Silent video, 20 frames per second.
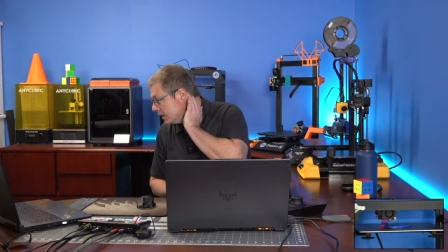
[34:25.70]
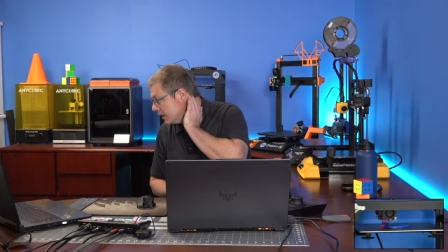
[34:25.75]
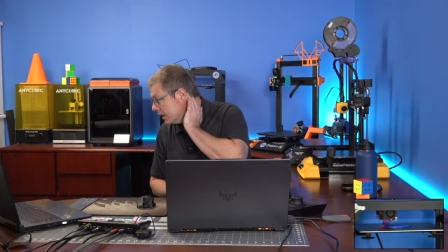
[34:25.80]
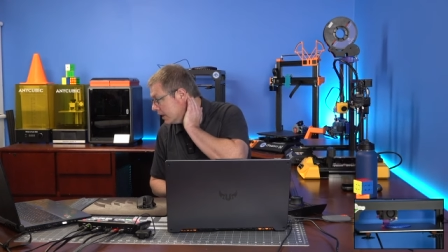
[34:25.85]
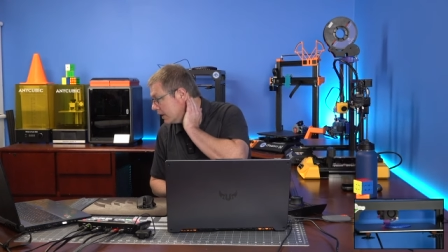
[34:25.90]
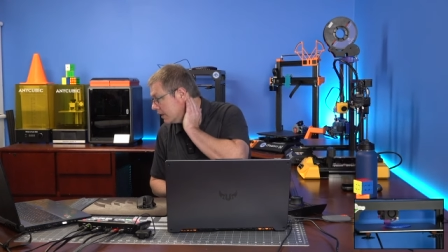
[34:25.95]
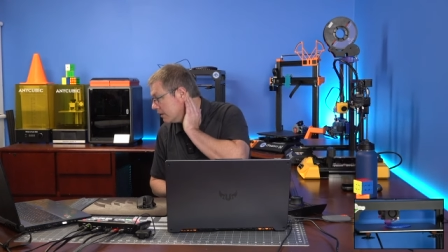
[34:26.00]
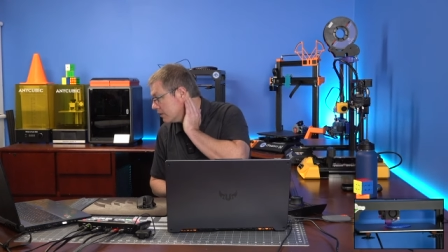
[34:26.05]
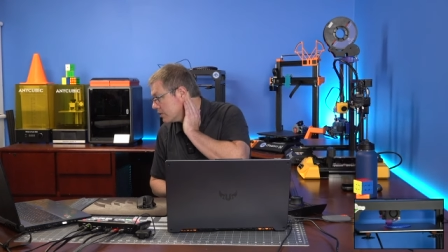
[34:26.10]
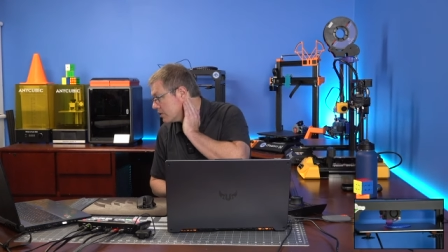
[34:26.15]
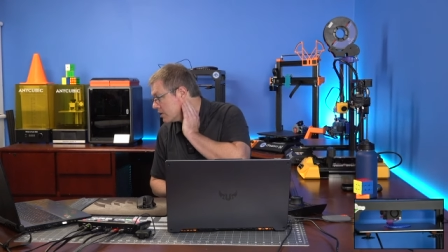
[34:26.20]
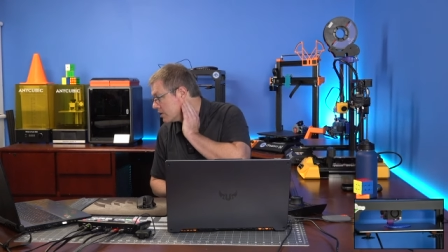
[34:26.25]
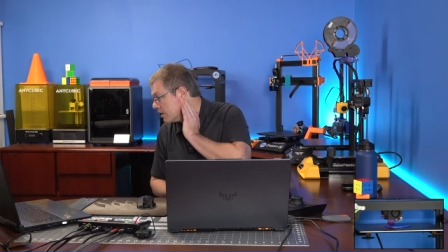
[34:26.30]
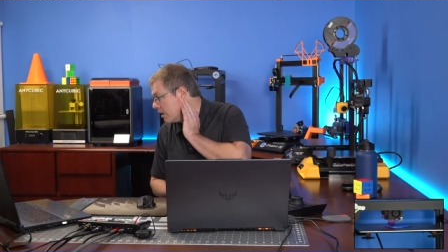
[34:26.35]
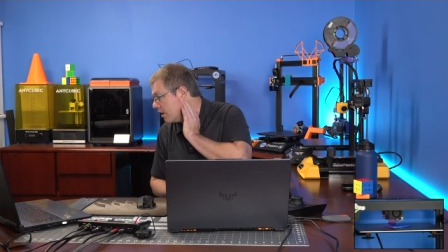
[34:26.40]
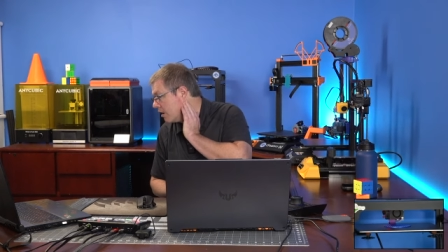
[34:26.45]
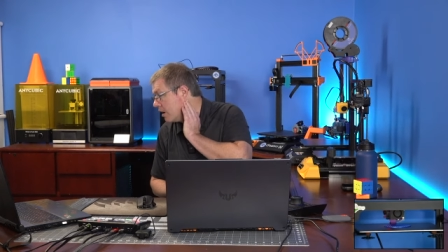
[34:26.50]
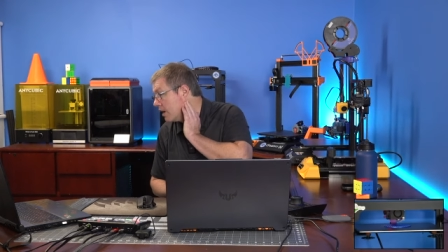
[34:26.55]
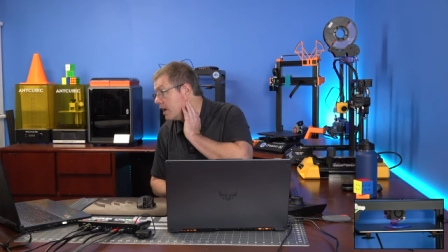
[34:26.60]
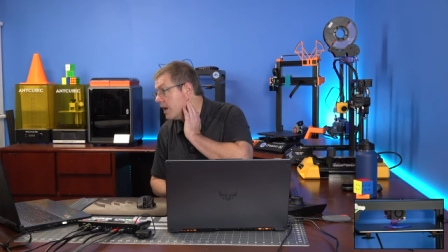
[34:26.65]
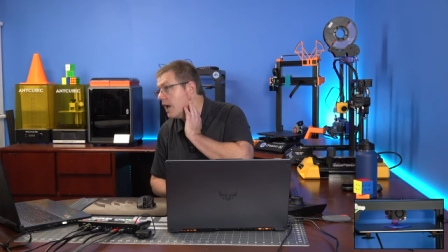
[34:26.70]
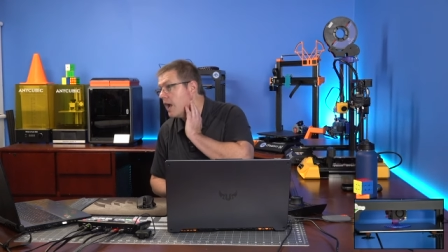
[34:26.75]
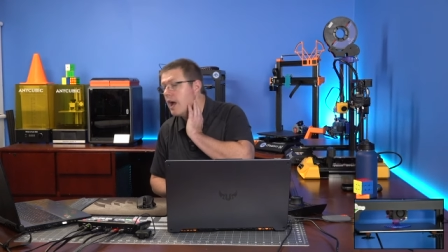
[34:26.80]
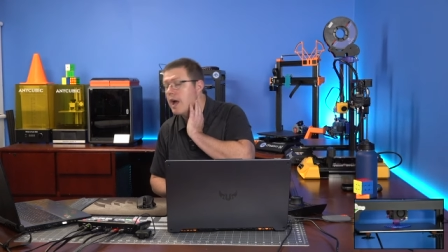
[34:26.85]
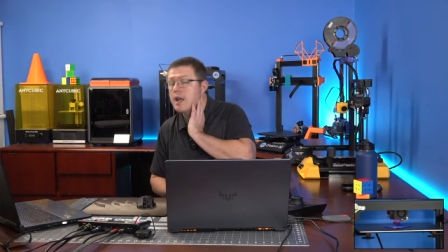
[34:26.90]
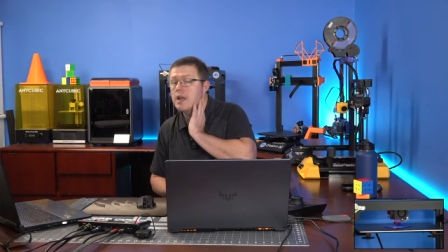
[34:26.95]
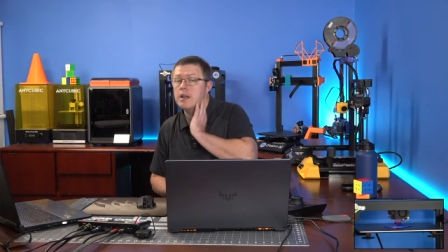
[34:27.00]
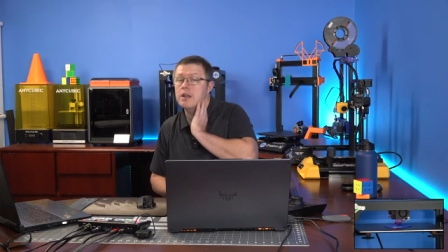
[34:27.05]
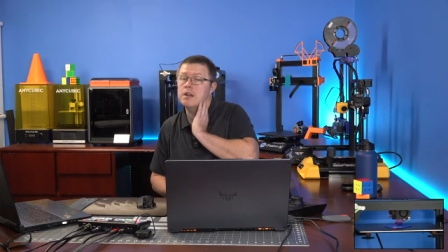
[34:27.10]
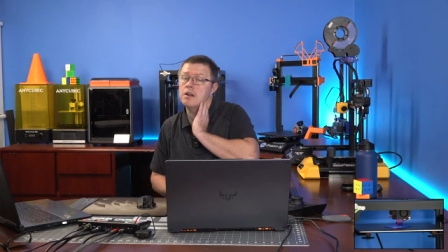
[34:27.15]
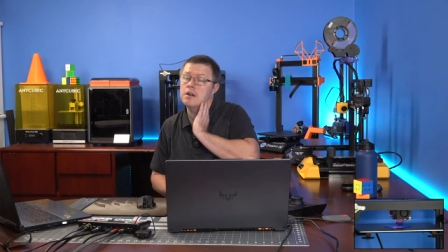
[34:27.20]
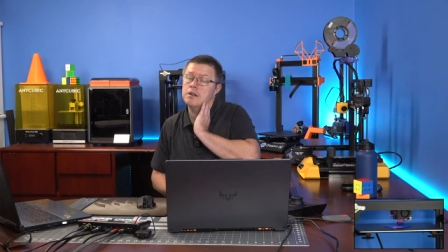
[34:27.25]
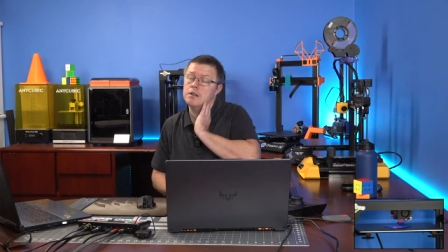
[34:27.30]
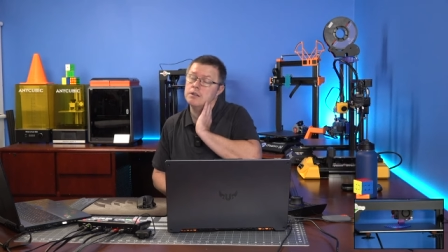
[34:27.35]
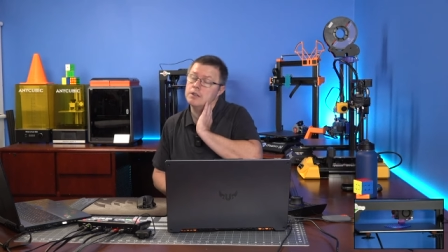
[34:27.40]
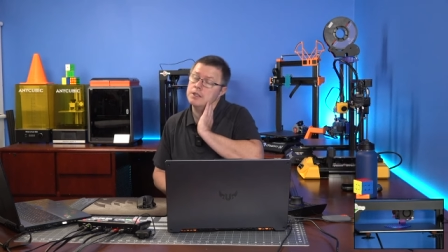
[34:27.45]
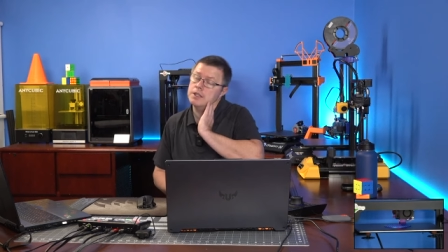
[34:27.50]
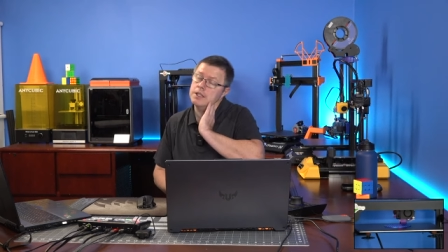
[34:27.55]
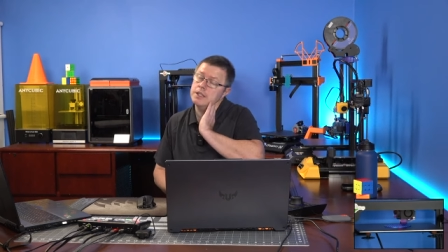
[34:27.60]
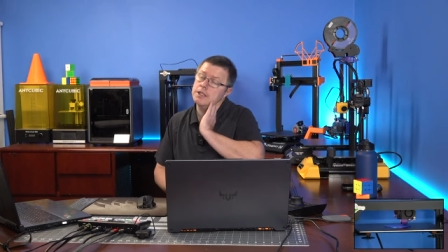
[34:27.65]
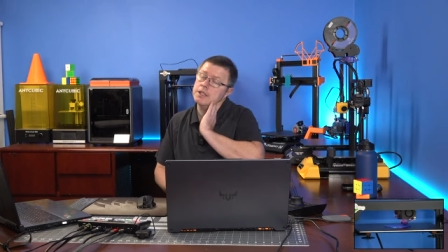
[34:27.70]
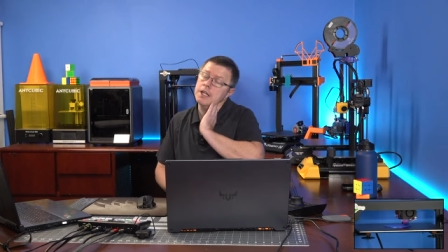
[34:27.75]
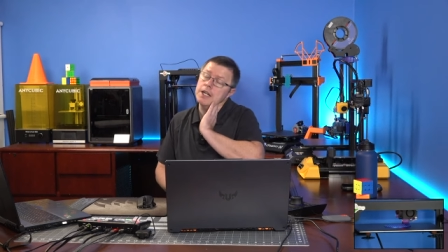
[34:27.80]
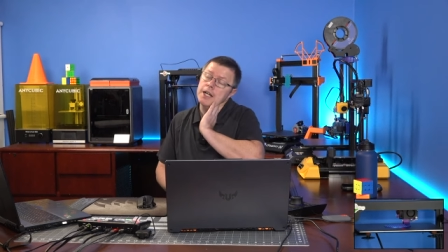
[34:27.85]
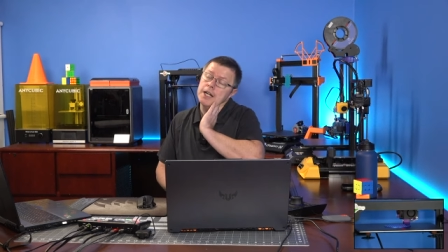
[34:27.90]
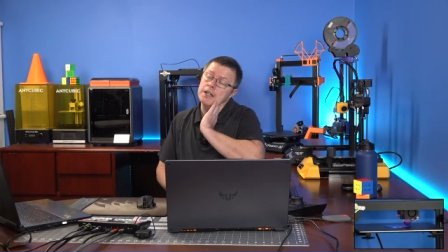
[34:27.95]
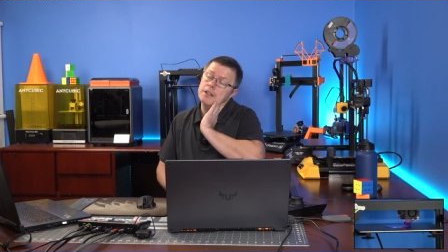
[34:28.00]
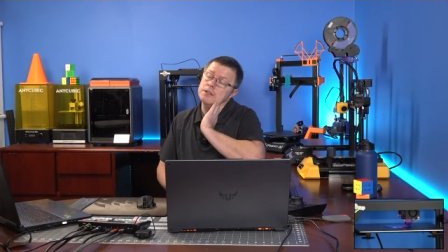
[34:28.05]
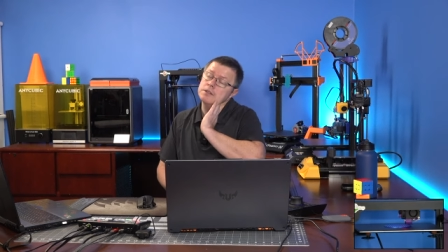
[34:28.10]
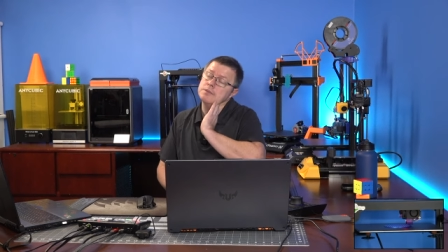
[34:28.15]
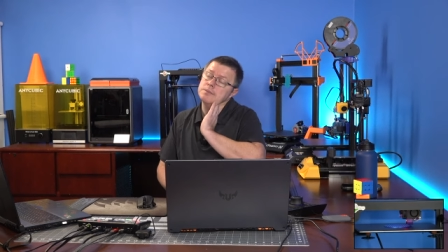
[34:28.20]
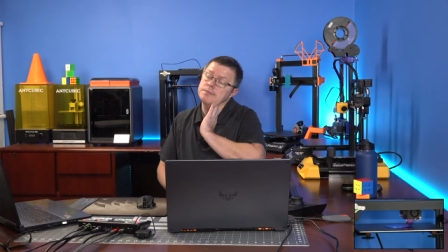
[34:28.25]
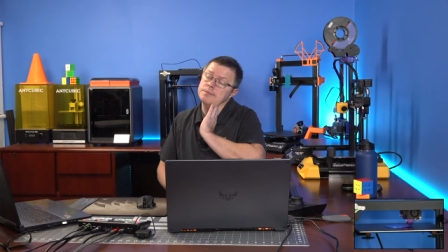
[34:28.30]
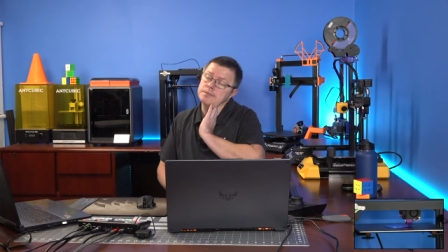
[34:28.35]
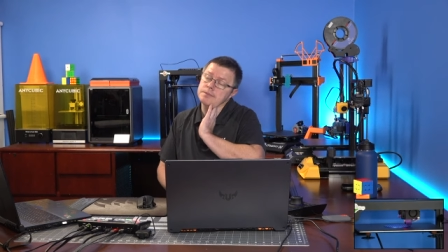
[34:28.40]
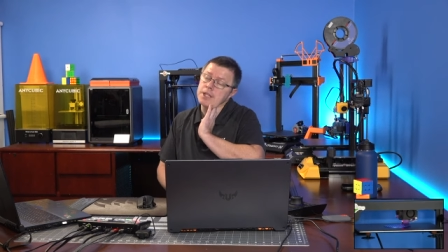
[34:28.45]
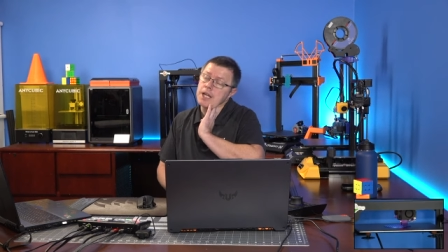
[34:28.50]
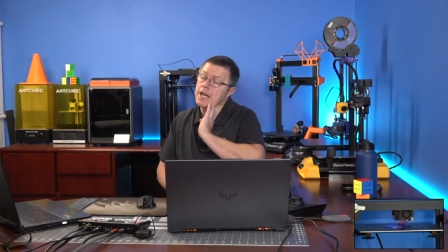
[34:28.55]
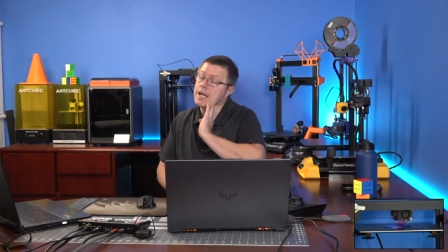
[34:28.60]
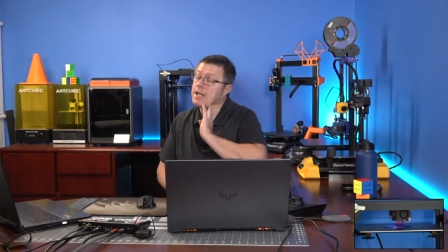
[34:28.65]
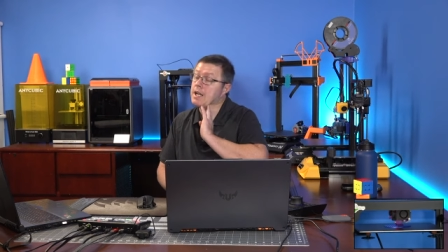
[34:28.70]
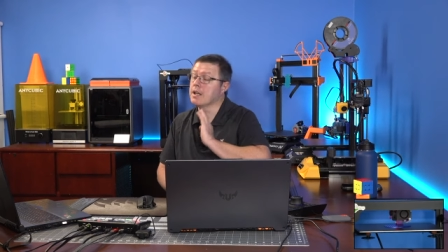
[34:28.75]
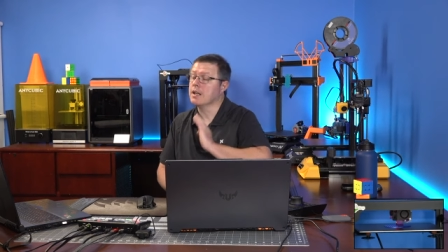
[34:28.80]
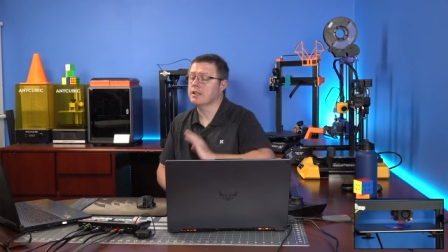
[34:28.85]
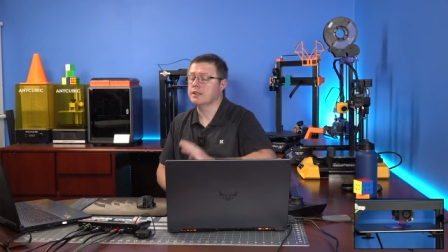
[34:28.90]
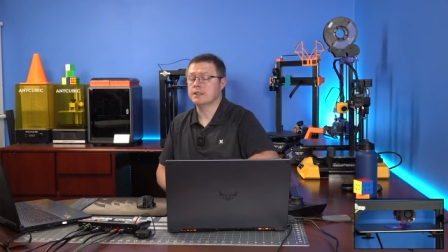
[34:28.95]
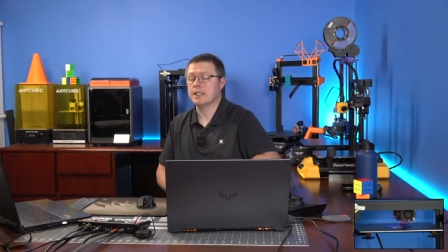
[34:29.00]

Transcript: English is hard. You know, Kyle, I get it.